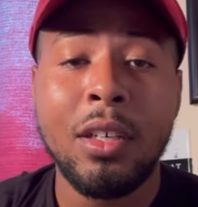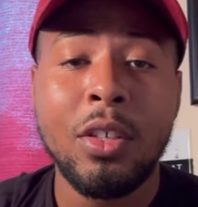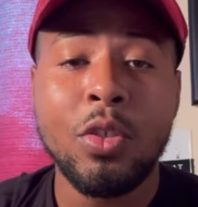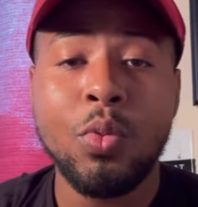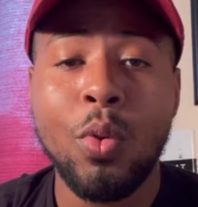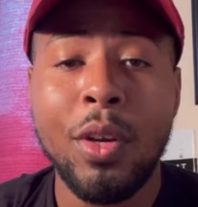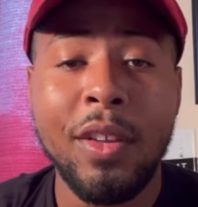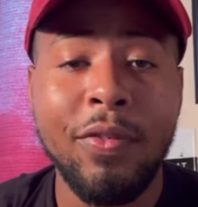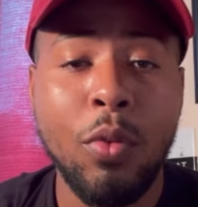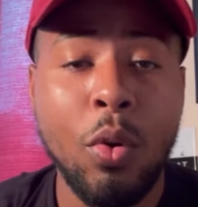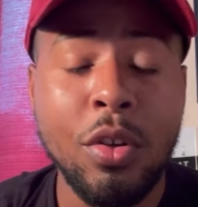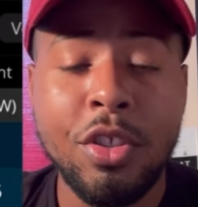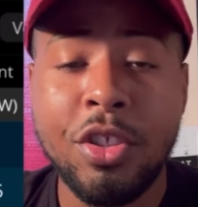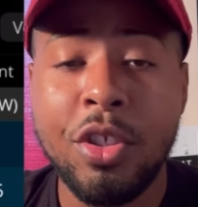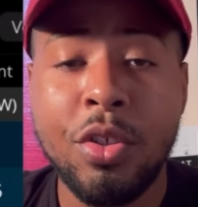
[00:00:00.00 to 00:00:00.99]

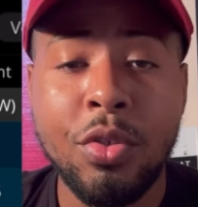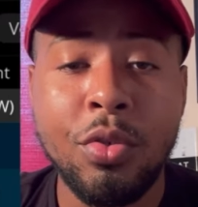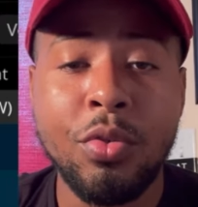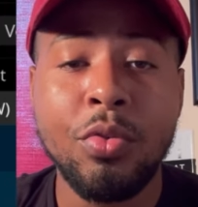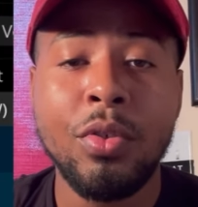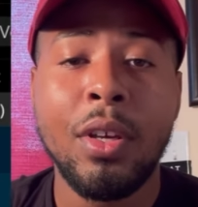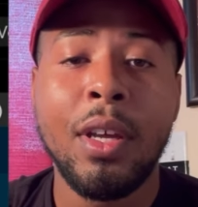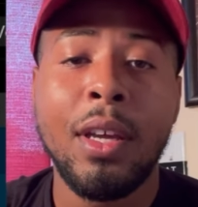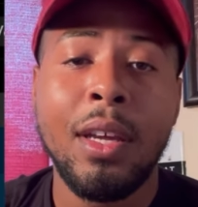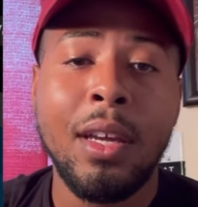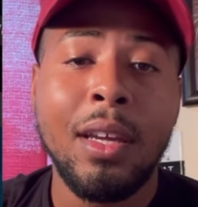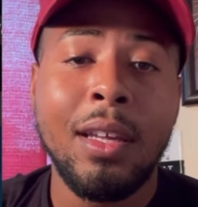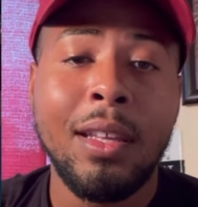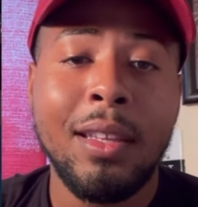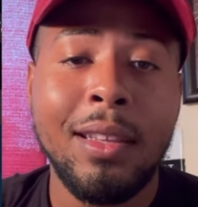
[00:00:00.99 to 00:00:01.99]
24 June,
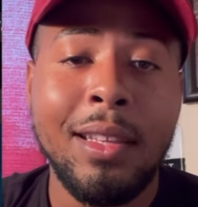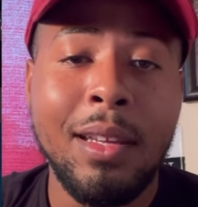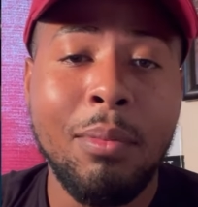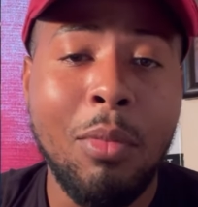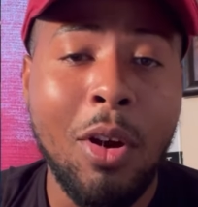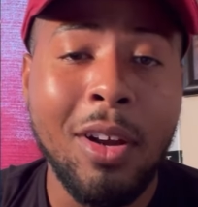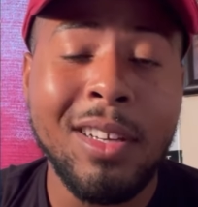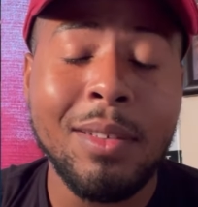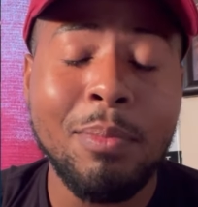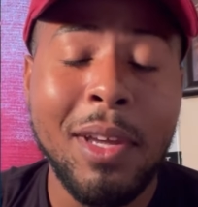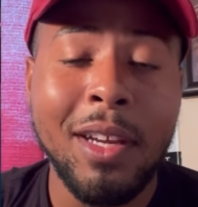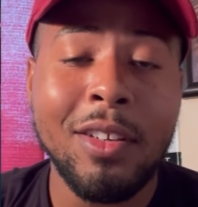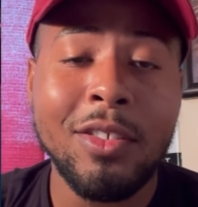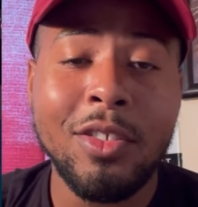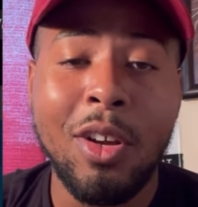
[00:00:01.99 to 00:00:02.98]
the market
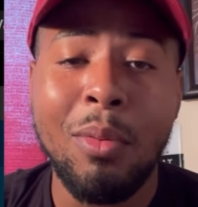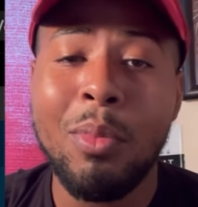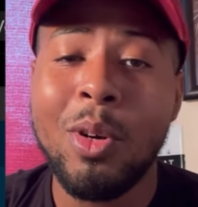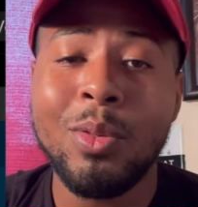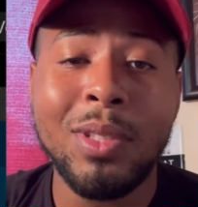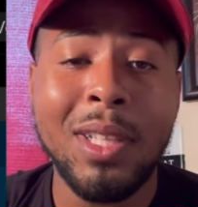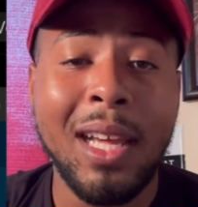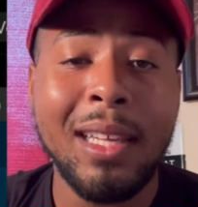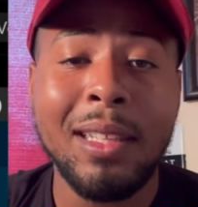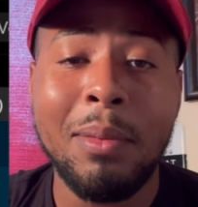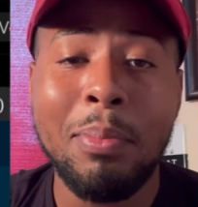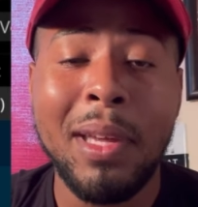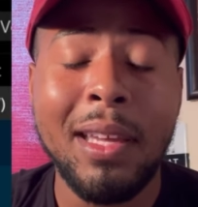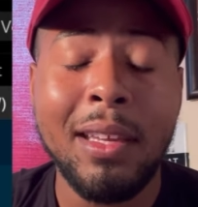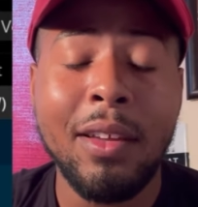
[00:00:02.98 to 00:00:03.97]
makers are most likely
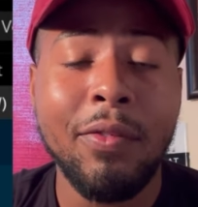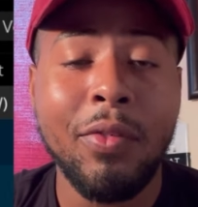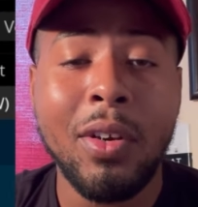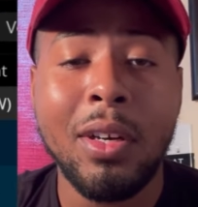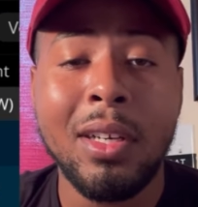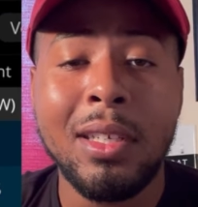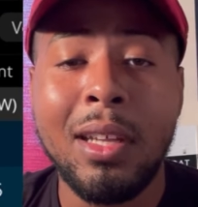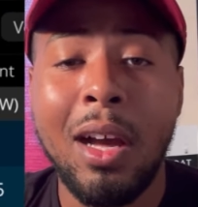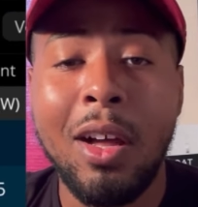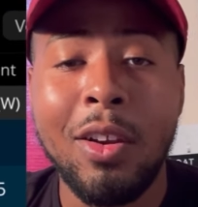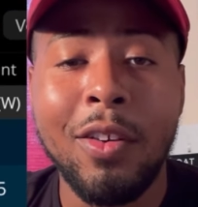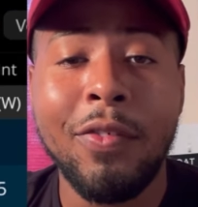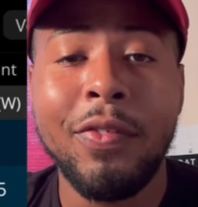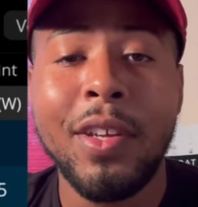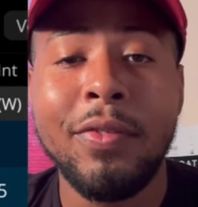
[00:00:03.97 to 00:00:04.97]
pinging for the
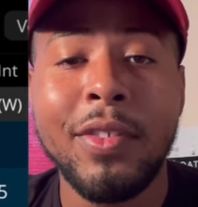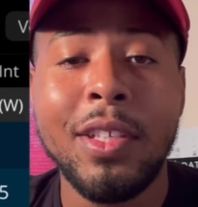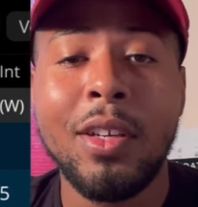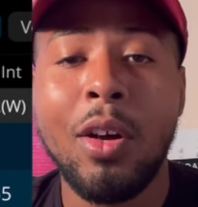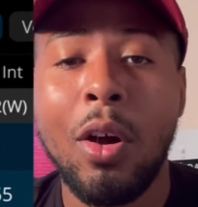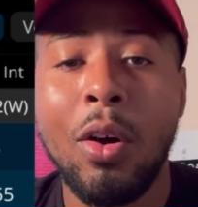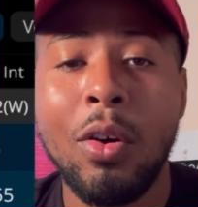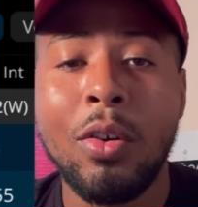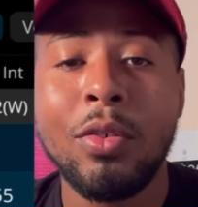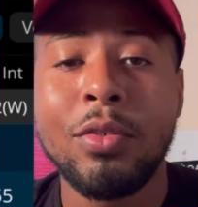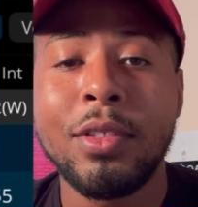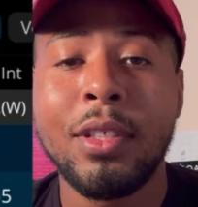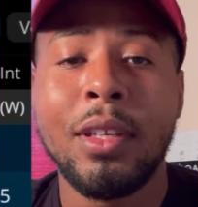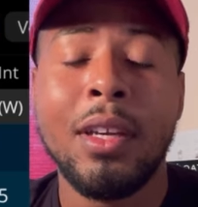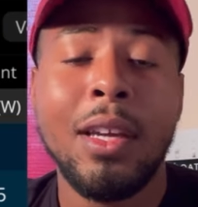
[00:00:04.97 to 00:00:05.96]
$1.50 calls,